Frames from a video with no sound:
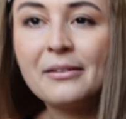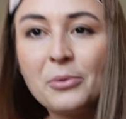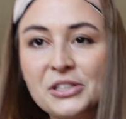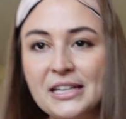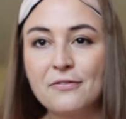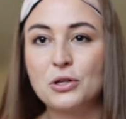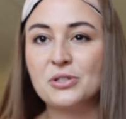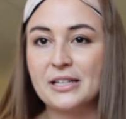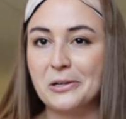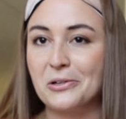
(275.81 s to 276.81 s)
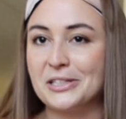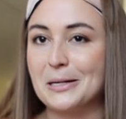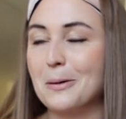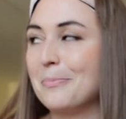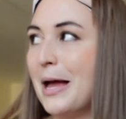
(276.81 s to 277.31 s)
We'll see if those Skittles
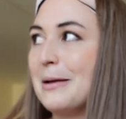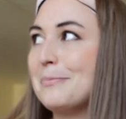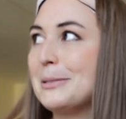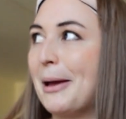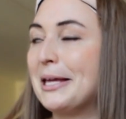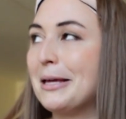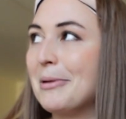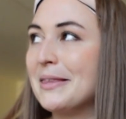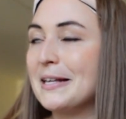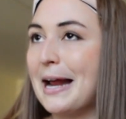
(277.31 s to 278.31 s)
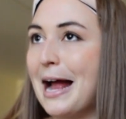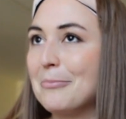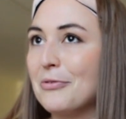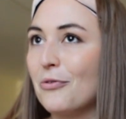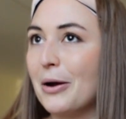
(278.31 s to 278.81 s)
end up spiking me that I
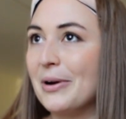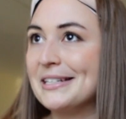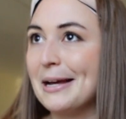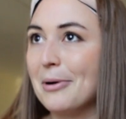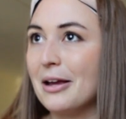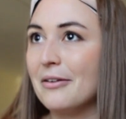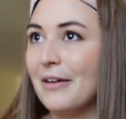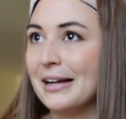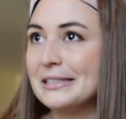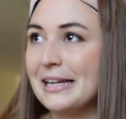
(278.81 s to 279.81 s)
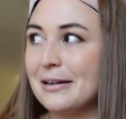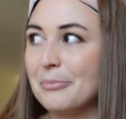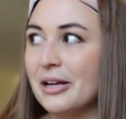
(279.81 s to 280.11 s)
had before I went to get my vaccine,